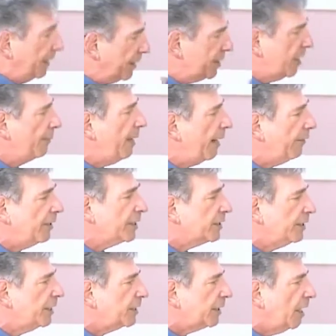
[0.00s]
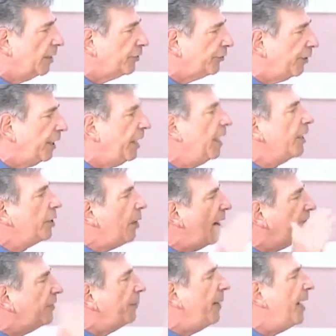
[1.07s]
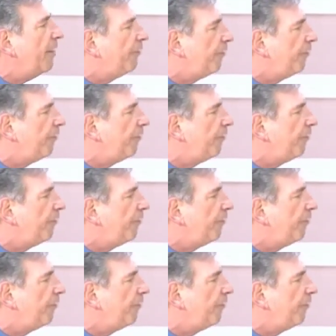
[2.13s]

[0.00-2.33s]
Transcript: in some areas in this country, you have to pay a